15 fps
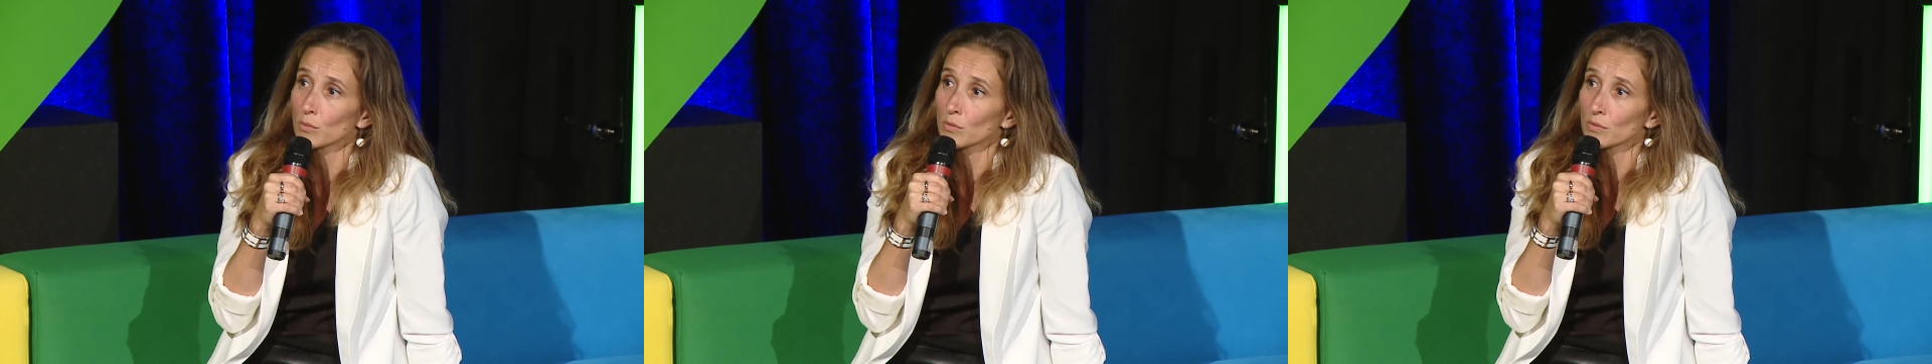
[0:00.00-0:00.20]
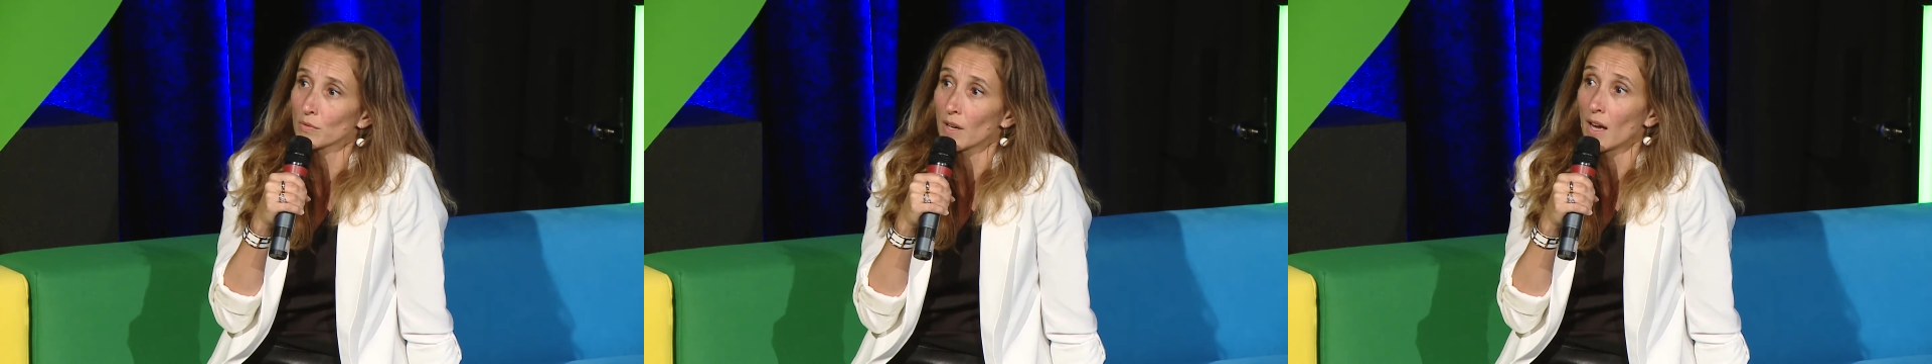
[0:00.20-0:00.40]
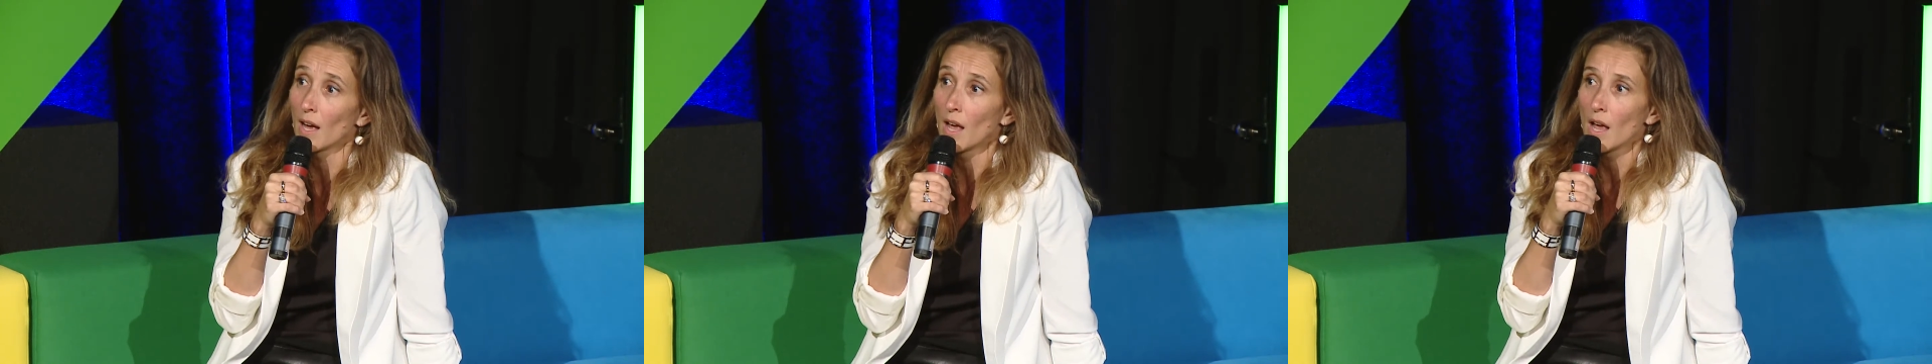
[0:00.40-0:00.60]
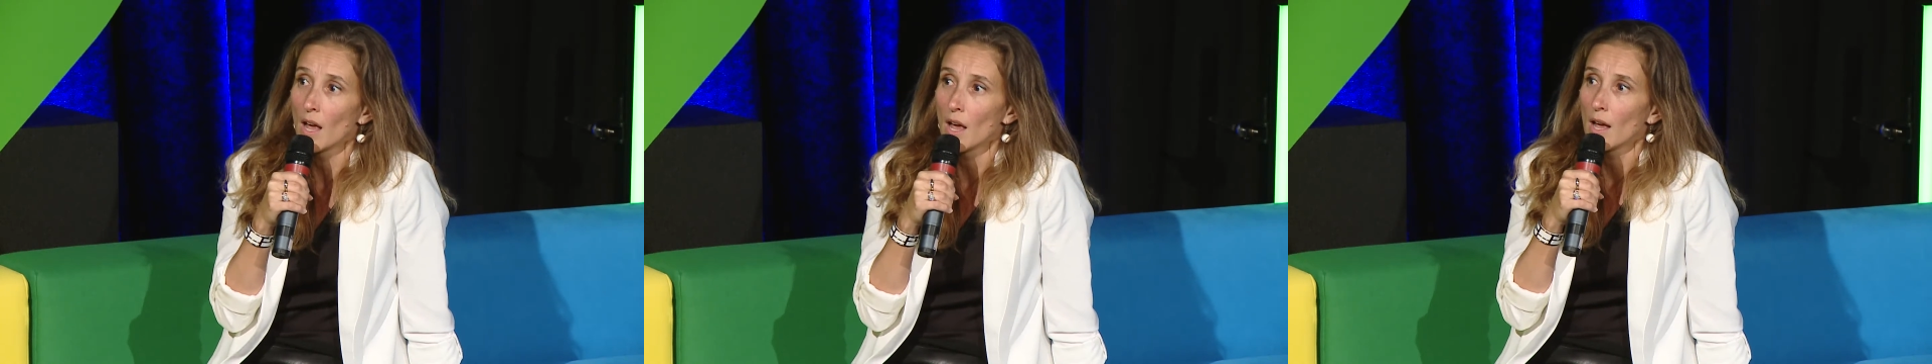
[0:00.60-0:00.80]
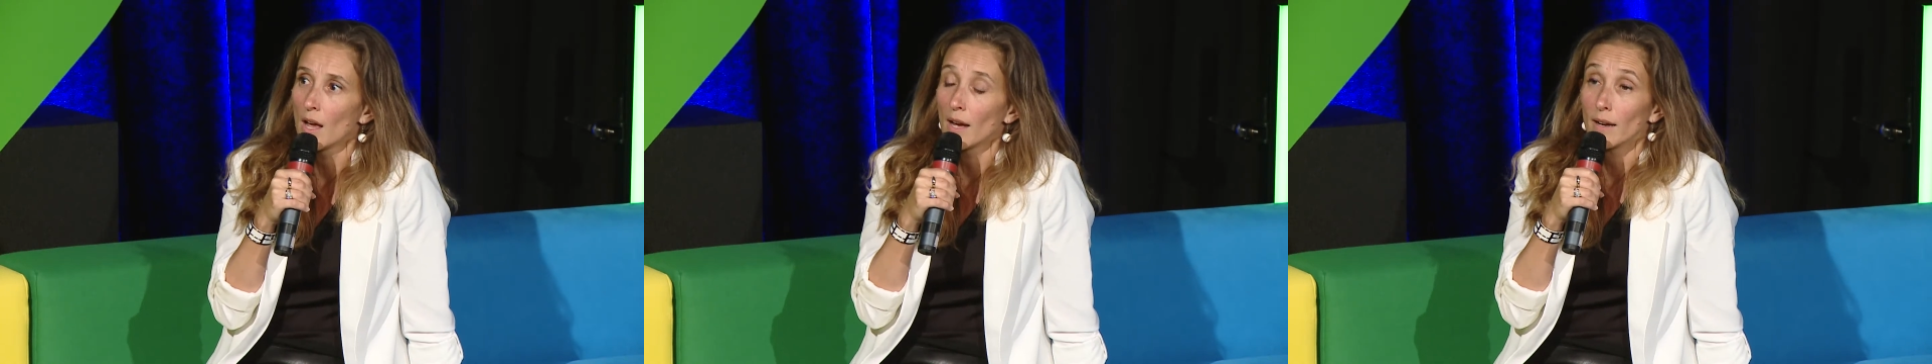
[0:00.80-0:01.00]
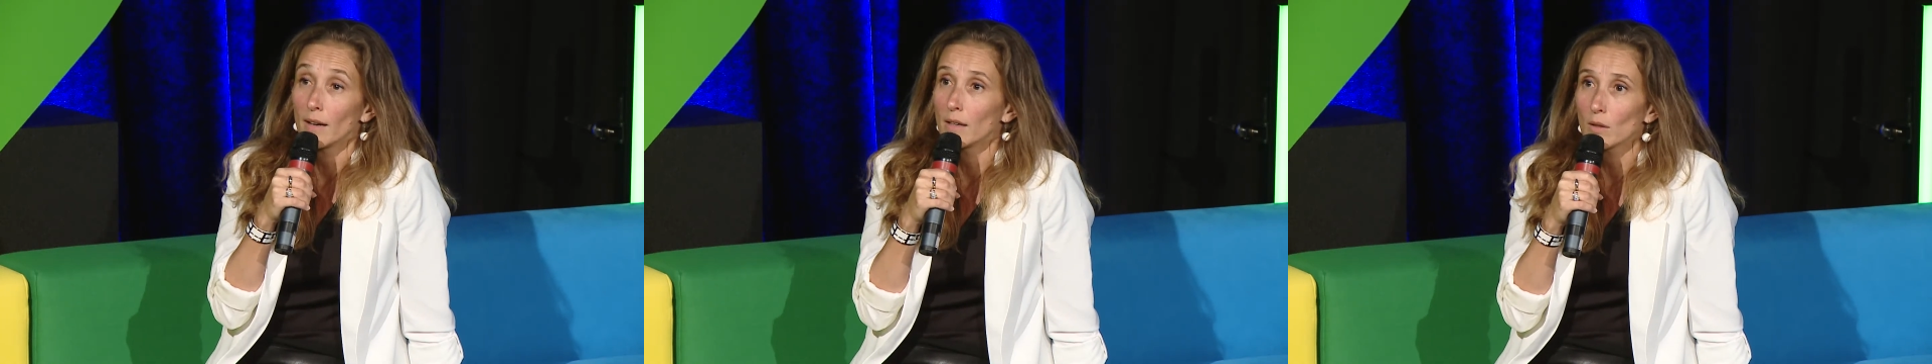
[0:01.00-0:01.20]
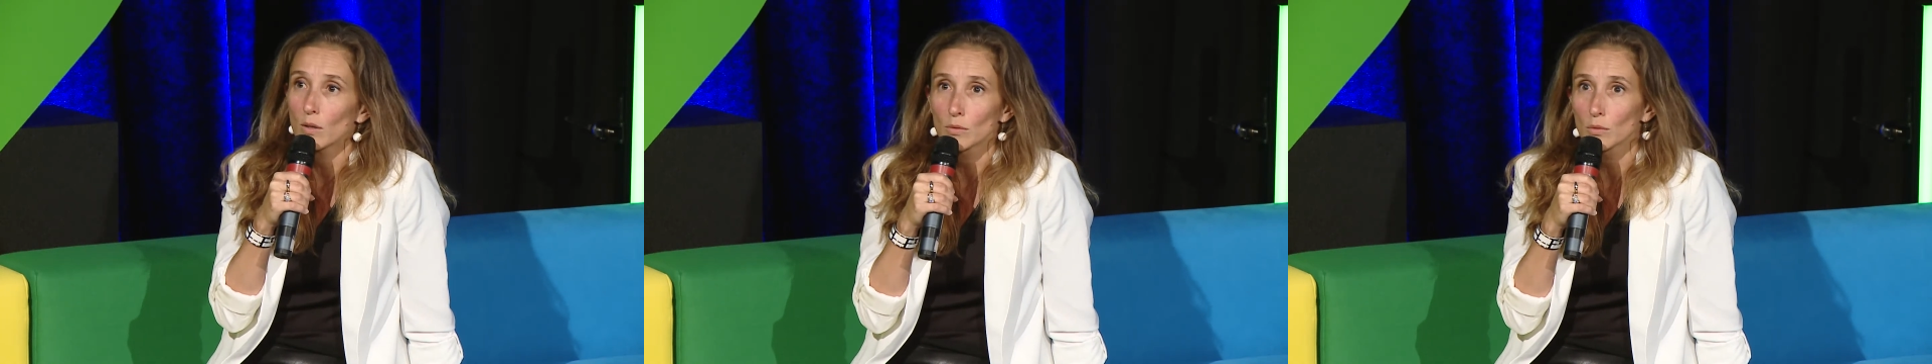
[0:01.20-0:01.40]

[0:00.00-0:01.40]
data usage.